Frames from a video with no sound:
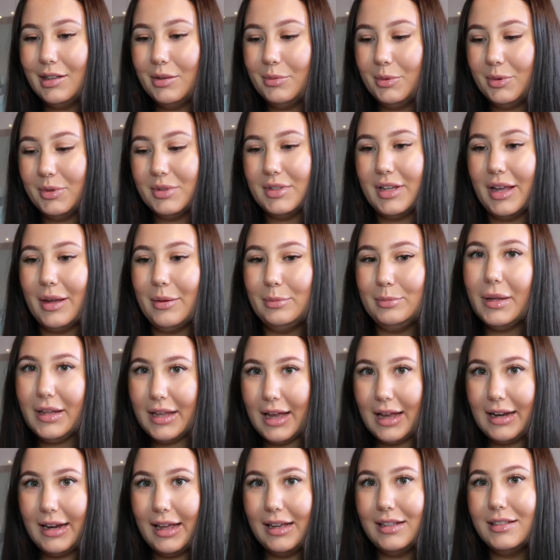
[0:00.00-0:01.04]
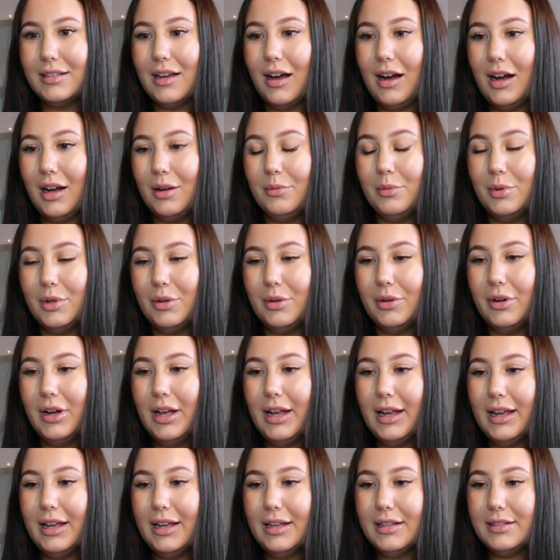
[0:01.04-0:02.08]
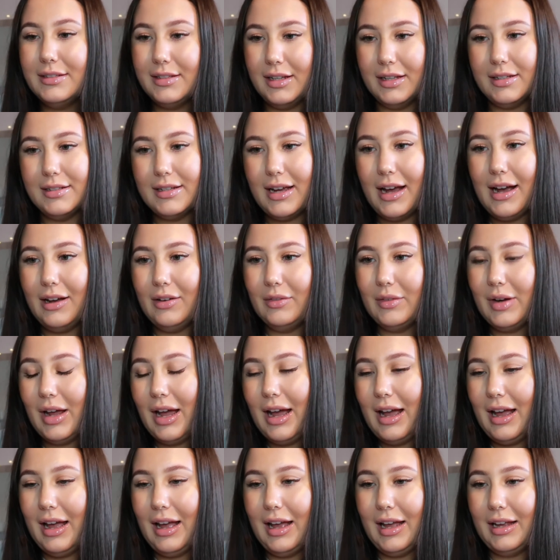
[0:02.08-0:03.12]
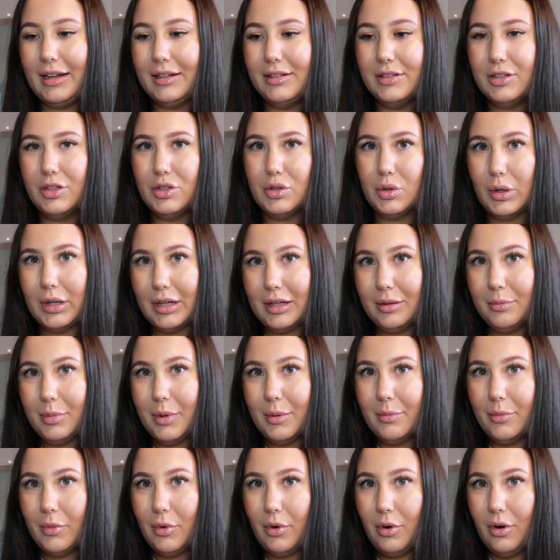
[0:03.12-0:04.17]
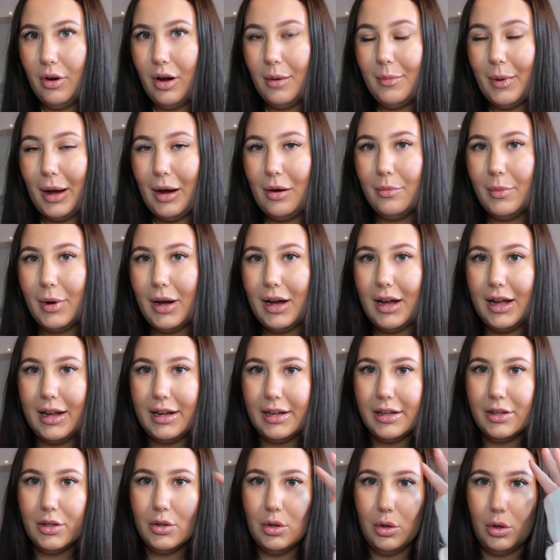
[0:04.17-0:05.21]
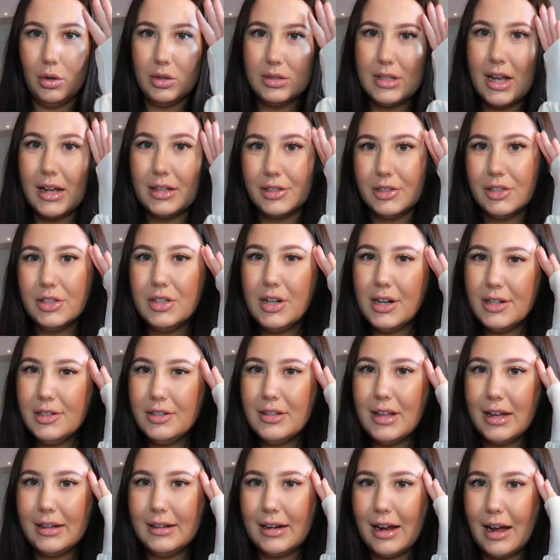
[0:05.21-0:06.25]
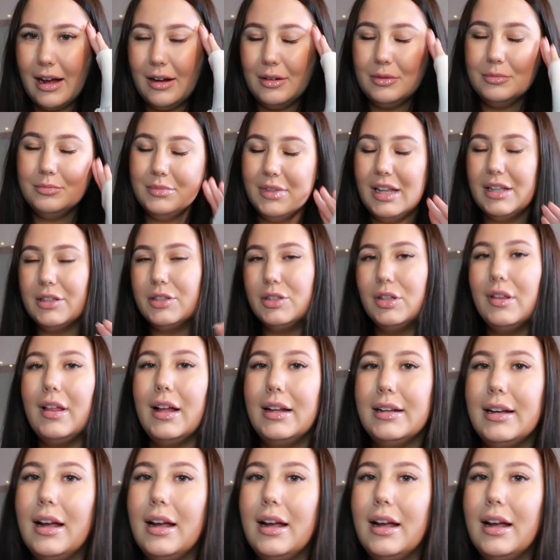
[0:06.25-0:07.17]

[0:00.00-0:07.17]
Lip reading: we'll see. But yeah, later I will sit down and talk a little bit more about my course. Actually, should I do that now? Let's do that